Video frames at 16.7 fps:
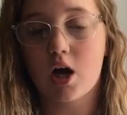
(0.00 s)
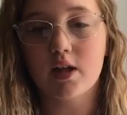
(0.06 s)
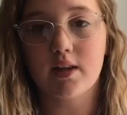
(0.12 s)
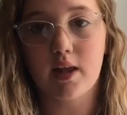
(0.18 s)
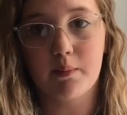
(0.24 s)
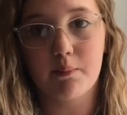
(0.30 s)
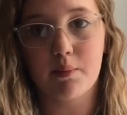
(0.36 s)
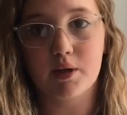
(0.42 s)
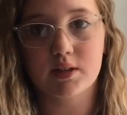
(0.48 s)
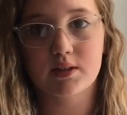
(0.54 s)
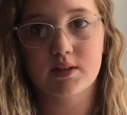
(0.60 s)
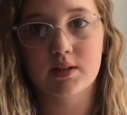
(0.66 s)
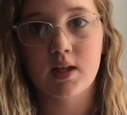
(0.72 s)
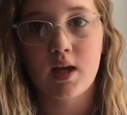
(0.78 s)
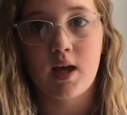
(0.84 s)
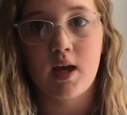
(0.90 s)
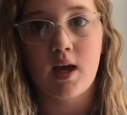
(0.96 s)
online
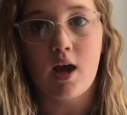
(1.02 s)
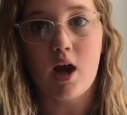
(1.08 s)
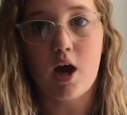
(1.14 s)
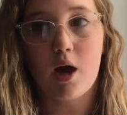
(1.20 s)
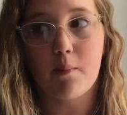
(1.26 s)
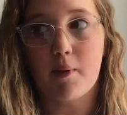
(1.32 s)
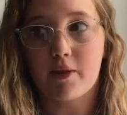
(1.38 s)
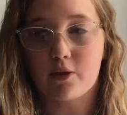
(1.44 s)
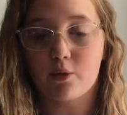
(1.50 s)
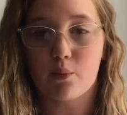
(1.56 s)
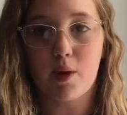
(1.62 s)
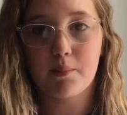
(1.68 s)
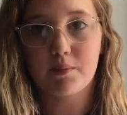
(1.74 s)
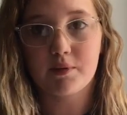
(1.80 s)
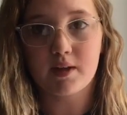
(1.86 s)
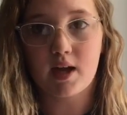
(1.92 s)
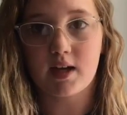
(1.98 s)
books on their
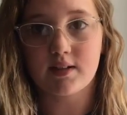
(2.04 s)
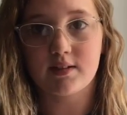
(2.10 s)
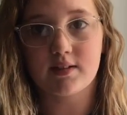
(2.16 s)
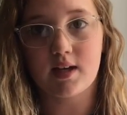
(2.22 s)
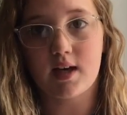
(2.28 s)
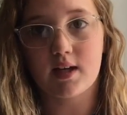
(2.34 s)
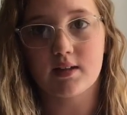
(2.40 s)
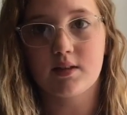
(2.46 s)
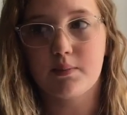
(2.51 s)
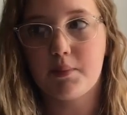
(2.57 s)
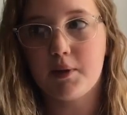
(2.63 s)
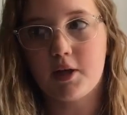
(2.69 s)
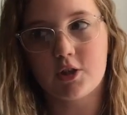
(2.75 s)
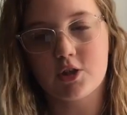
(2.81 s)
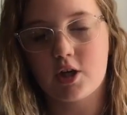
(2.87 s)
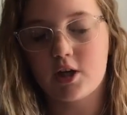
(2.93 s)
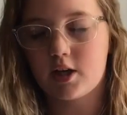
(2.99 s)
websites at
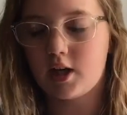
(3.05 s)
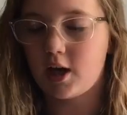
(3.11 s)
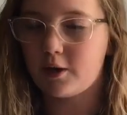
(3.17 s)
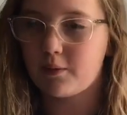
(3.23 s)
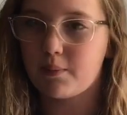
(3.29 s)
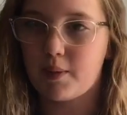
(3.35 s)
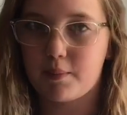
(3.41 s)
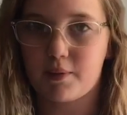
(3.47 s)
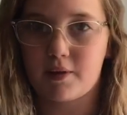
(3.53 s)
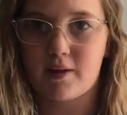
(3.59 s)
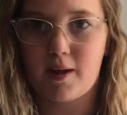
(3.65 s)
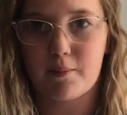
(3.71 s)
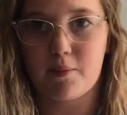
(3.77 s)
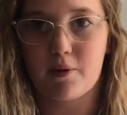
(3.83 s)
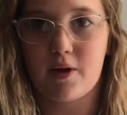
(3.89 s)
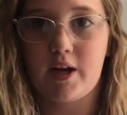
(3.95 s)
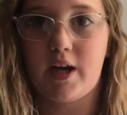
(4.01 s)
Topeka Shawnee County Public
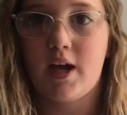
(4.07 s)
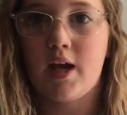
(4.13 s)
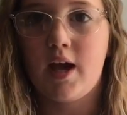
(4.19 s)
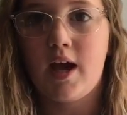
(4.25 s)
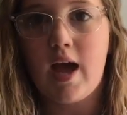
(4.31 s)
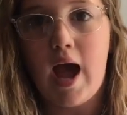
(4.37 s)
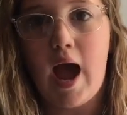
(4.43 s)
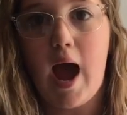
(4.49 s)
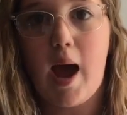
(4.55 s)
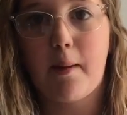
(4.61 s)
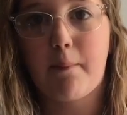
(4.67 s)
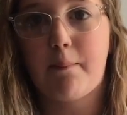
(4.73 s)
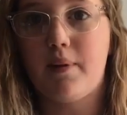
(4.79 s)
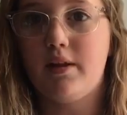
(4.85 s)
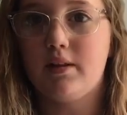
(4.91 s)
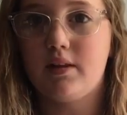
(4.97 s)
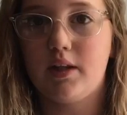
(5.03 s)
Library
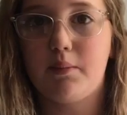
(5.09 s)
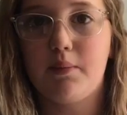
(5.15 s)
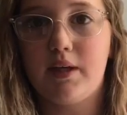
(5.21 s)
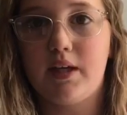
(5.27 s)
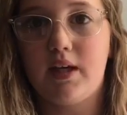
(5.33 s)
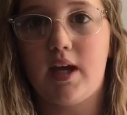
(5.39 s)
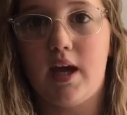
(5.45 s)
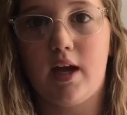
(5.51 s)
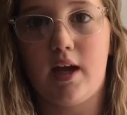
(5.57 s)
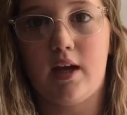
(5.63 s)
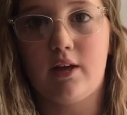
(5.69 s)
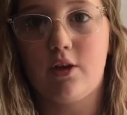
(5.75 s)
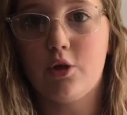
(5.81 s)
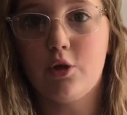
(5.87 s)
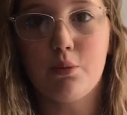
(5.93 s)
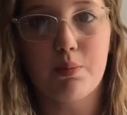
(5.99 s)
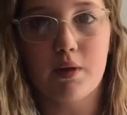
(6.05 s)
app, and Libby,
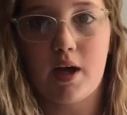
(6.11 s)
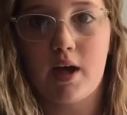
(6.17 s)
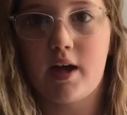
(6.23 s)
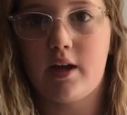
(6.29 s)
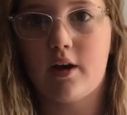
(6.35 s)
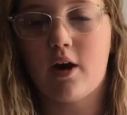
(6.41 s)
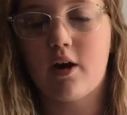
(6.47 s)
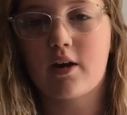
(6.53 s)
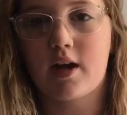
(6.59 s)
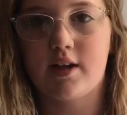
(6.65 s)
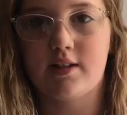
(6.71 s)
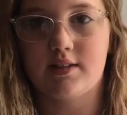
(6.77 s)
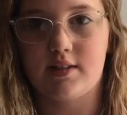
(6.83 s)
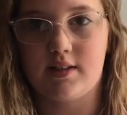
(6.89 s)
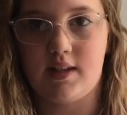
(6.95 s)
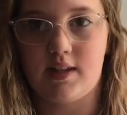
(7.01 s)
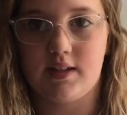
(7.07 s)
and Hoopla, and all
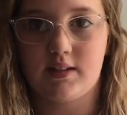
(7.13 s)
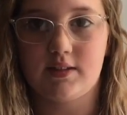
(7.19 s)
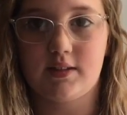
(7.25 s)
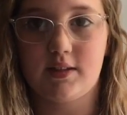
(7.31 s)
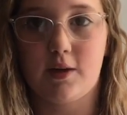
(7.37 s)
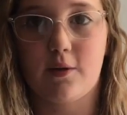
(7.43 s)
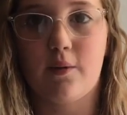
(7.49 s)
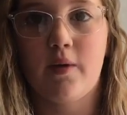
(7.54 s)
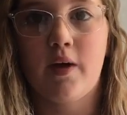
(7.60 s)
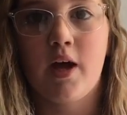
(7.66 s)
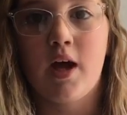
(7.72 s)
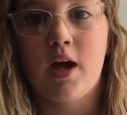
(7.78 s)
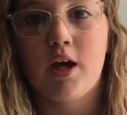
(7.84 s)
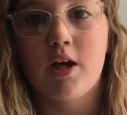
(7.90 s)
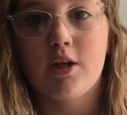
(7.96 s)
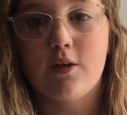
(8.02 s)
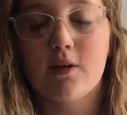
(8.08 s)
kinds of things. So
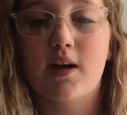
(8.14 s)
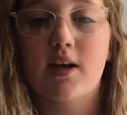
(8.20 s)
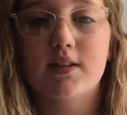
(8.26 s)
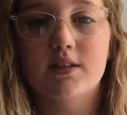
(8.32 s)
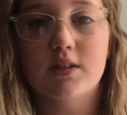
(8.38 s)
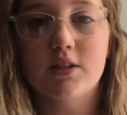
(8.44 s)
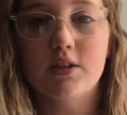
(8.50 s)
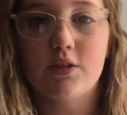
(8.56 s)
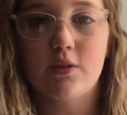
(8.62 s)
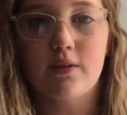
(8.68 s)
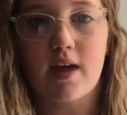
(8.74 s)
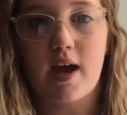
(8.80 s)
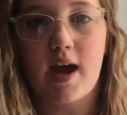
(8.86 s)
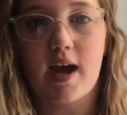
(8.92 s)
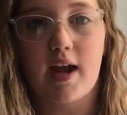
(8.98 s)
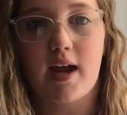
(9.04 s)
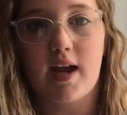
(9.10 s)
you guys can do
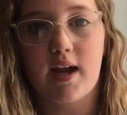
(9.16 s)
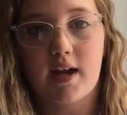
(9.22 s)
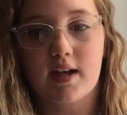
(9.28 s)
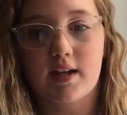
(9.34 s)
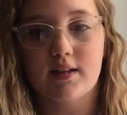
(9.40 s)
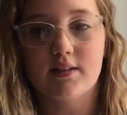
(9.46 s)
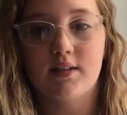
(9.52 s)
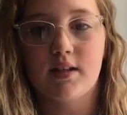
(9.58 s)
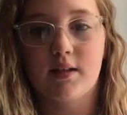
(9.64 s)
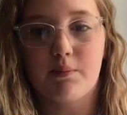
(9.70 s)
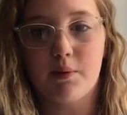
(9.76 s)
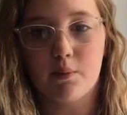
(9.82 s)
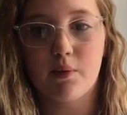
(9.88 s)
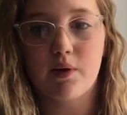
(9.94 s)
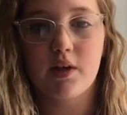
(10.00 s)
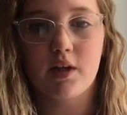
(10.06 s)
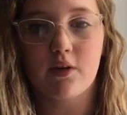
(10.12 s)
that, and it'd
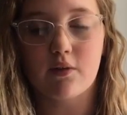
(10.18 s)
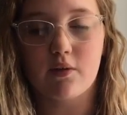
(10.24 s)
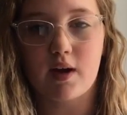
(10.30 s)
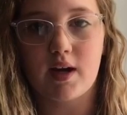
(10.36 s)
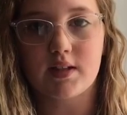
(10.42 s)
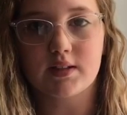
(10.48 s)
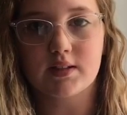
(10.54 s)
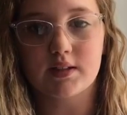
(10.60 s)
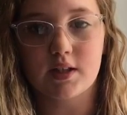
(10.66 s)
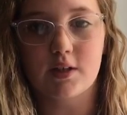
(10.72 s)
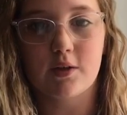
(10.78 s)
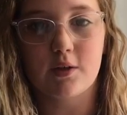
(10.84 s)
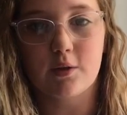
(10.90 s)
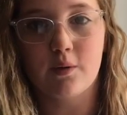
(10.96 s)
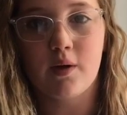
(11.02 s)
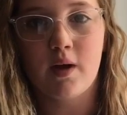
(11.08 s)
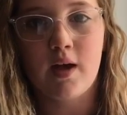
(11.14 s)
be really great.
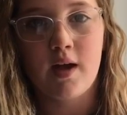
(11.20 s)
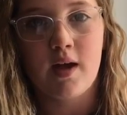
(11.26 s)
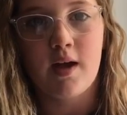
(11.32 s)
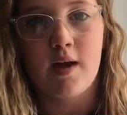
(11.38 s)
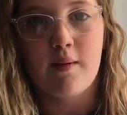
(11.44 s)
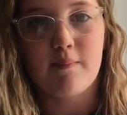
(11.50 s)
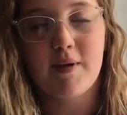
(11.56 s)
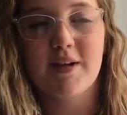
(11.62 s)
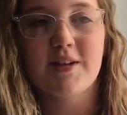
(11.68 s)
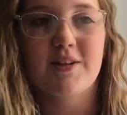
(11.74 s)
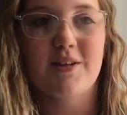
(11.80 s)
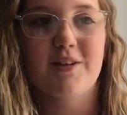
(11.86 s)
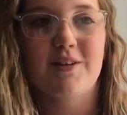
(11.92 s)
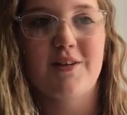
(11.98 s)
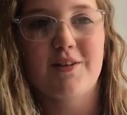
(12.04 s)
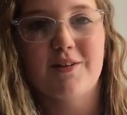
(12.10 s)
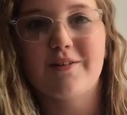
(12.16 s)
So make sure
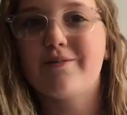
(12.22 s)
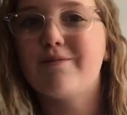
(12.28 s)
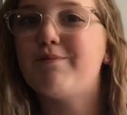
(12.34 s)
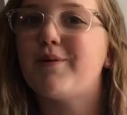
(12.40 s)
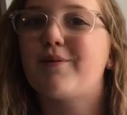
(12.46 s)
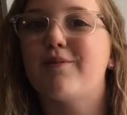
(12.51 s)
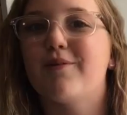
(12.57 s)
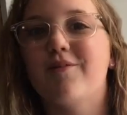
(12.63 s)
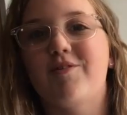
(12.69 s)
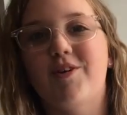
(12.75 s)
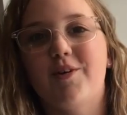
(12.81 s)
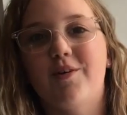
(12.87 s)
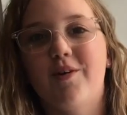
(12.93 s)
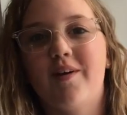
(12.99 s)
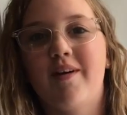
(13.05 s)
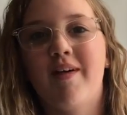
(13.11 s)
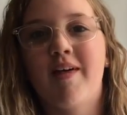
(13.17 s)
you do this book review.
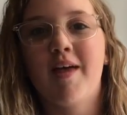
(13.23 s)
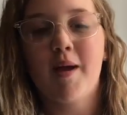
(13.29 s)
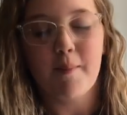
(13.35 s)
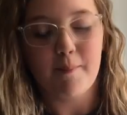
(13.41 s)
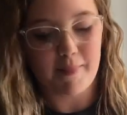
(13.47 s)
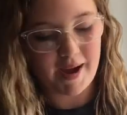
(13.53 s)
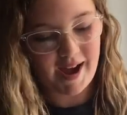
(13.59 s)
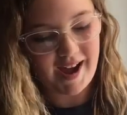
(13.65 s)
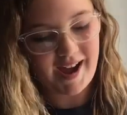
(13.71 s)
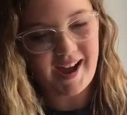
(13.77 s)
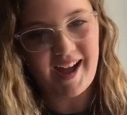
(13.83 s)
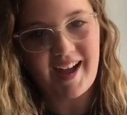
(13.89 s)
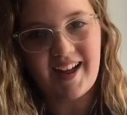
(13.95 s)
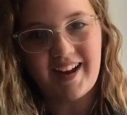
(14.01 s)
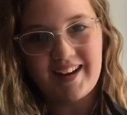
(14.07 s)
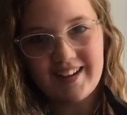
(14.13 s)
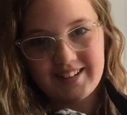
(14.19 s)

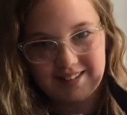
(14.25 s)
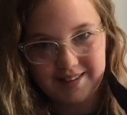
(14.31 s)
Bye.